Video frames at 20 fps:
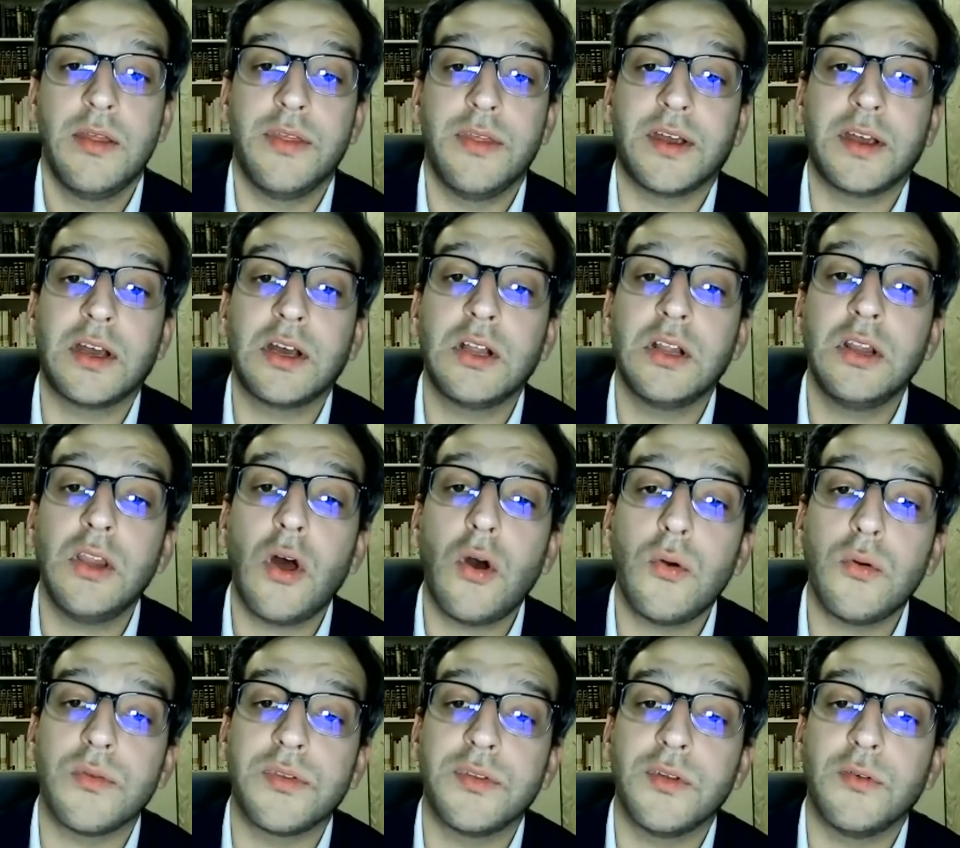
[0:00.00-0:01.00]
The
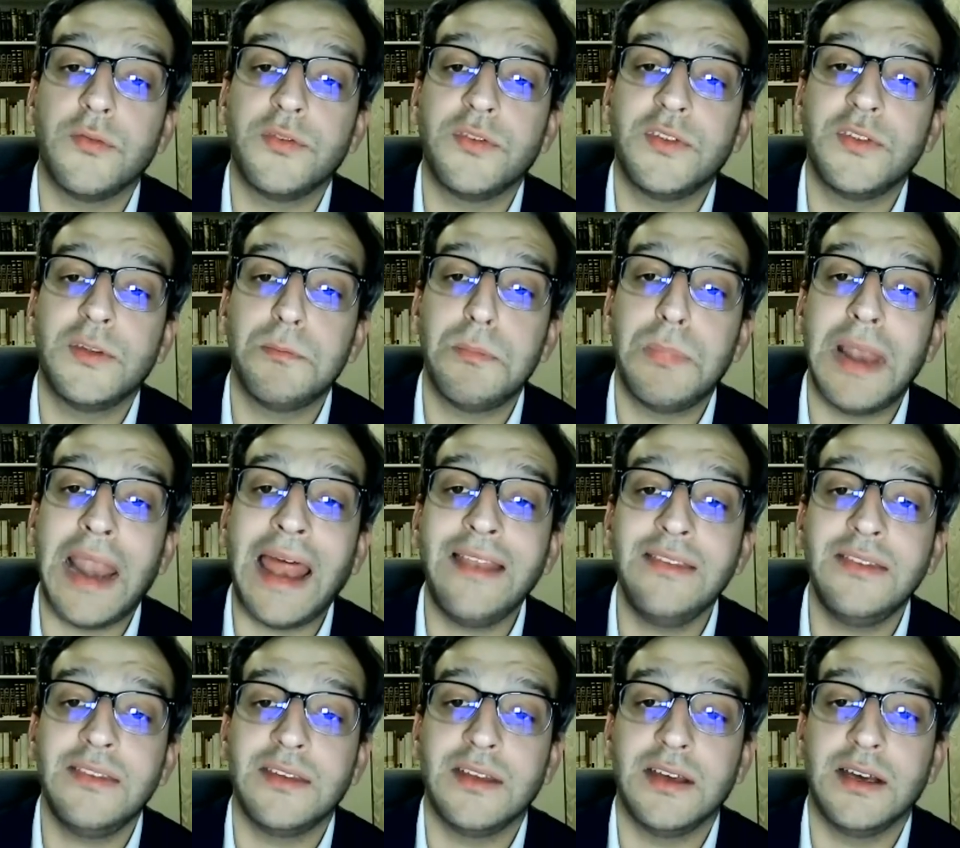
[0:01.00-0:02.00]
cloth of
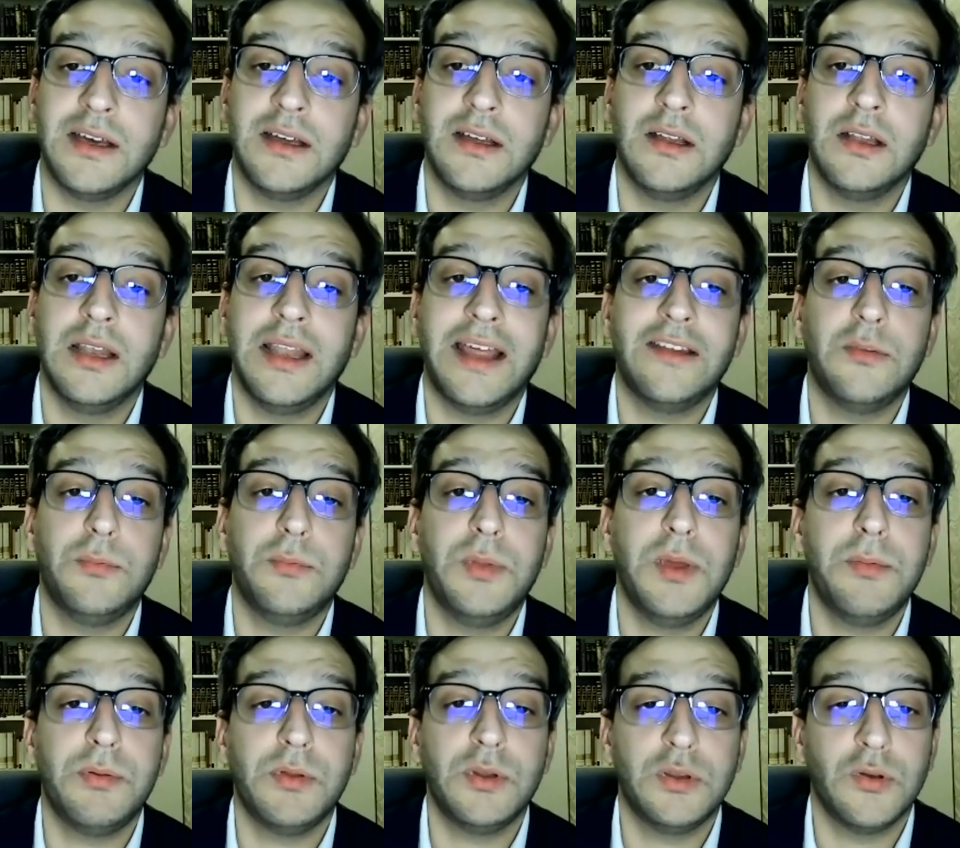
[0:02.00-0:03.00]
splendor led
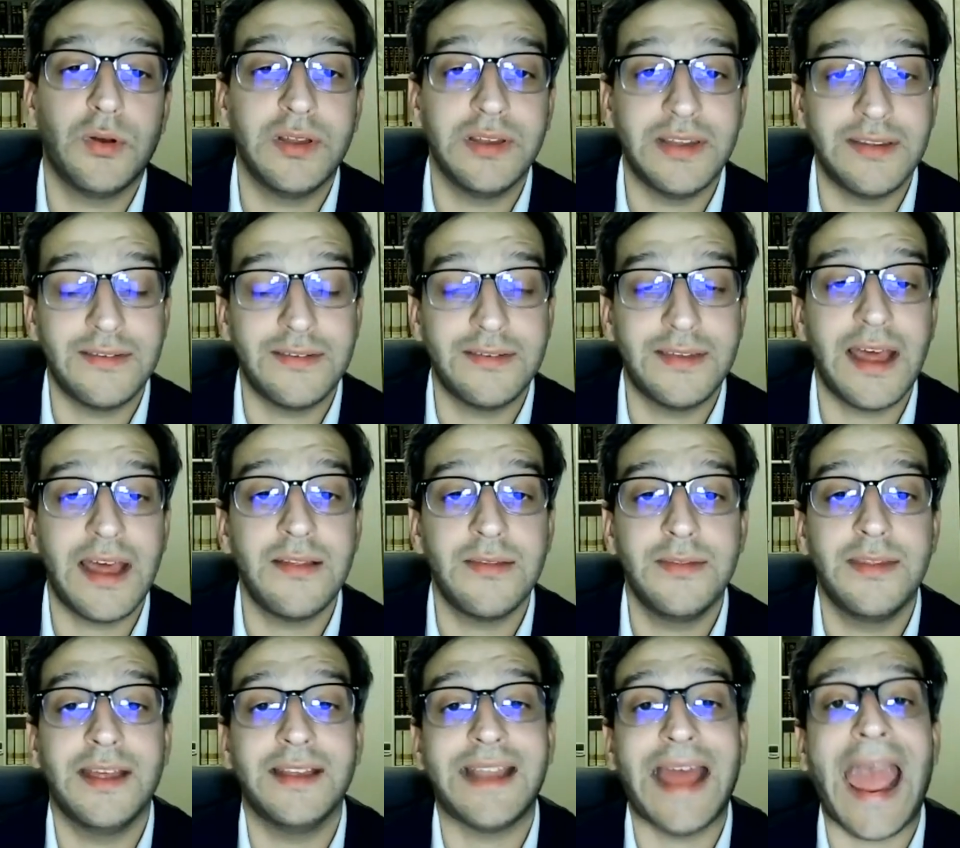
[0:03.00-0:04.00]
people to
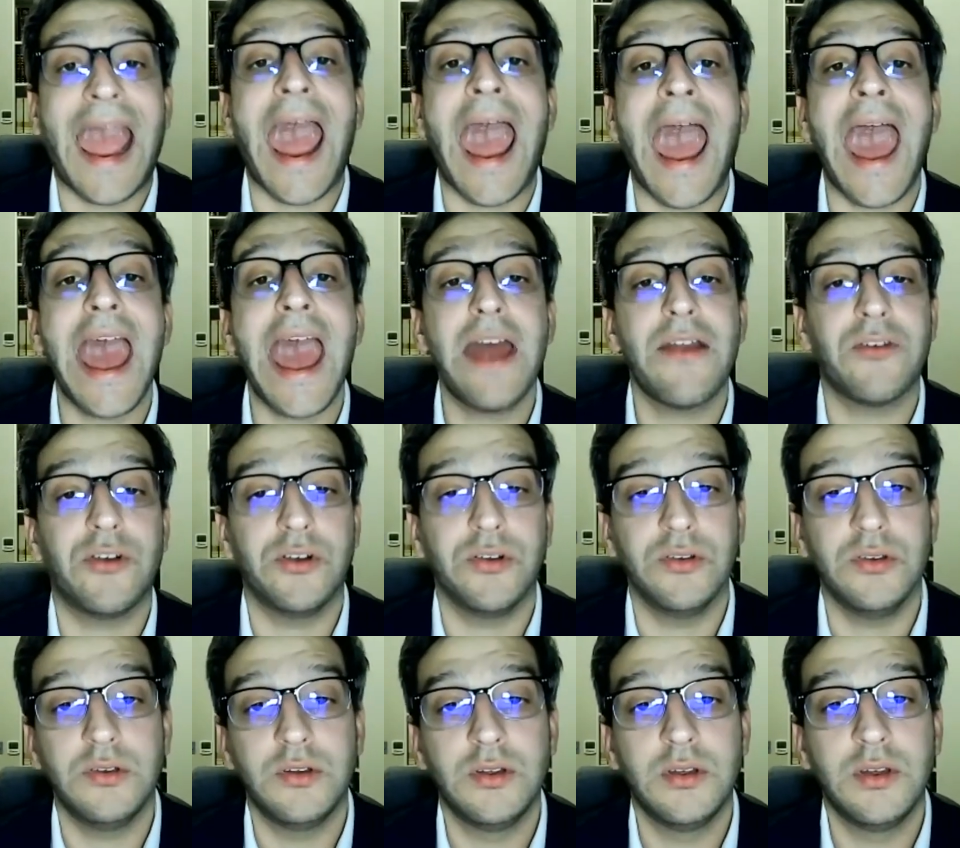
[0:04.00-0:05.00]
understand that
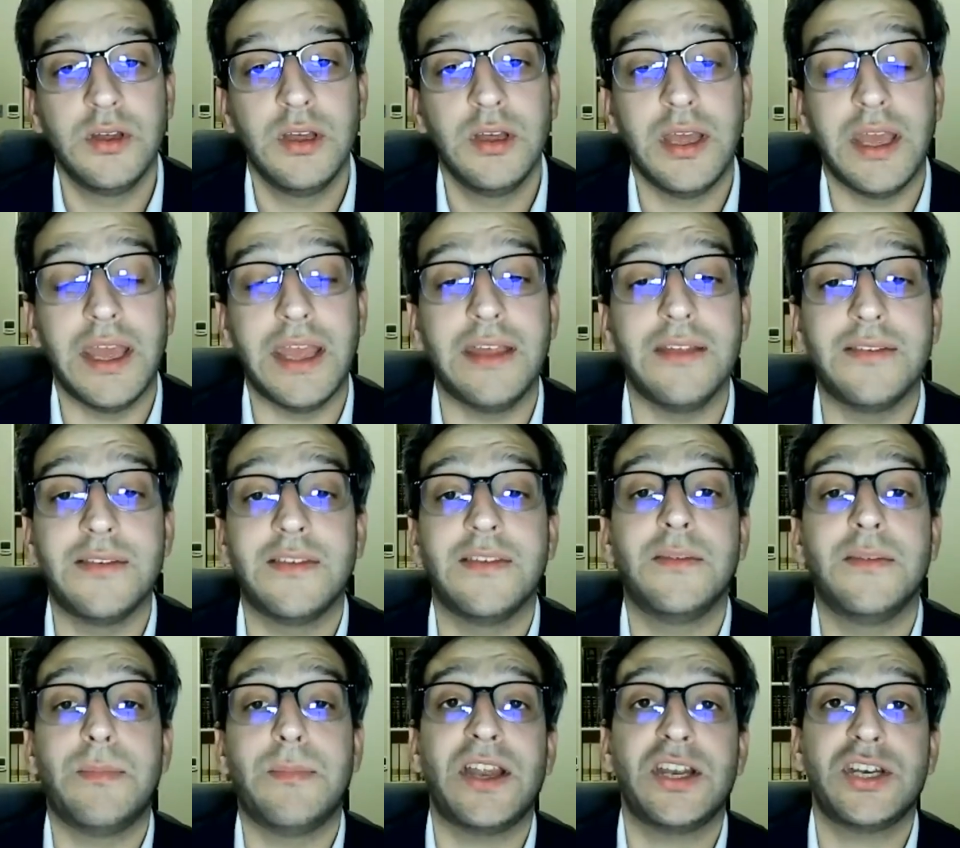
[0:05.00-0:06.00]
Aaron is
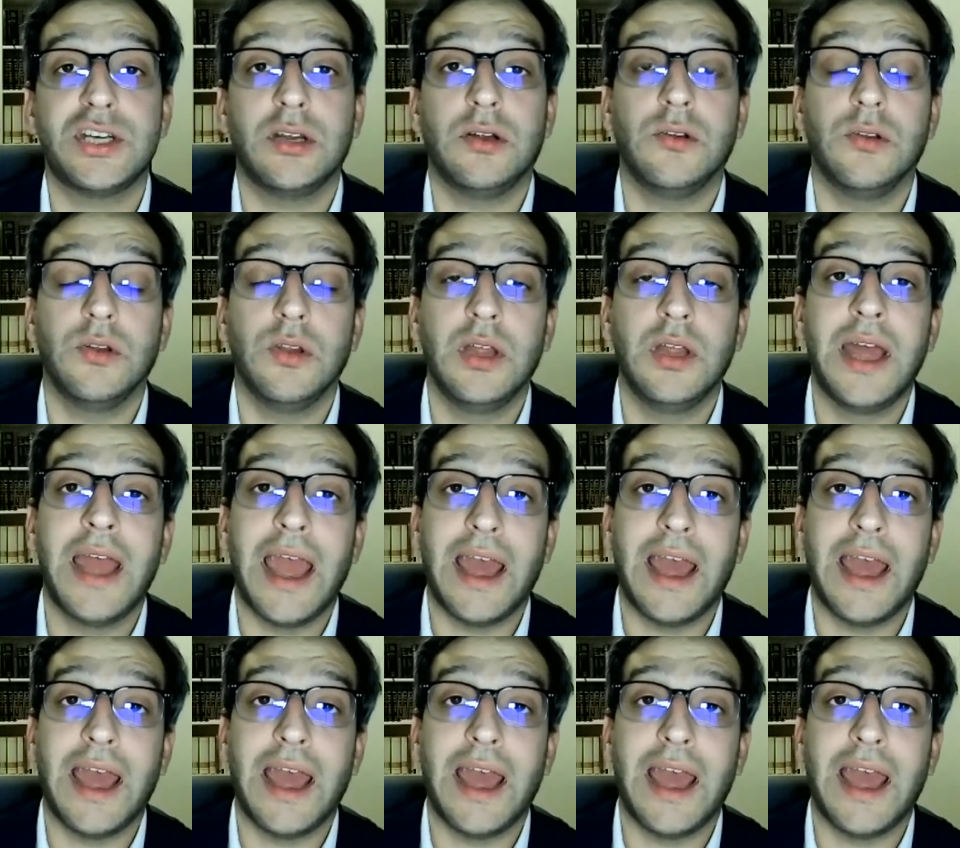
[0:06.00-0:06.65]
special,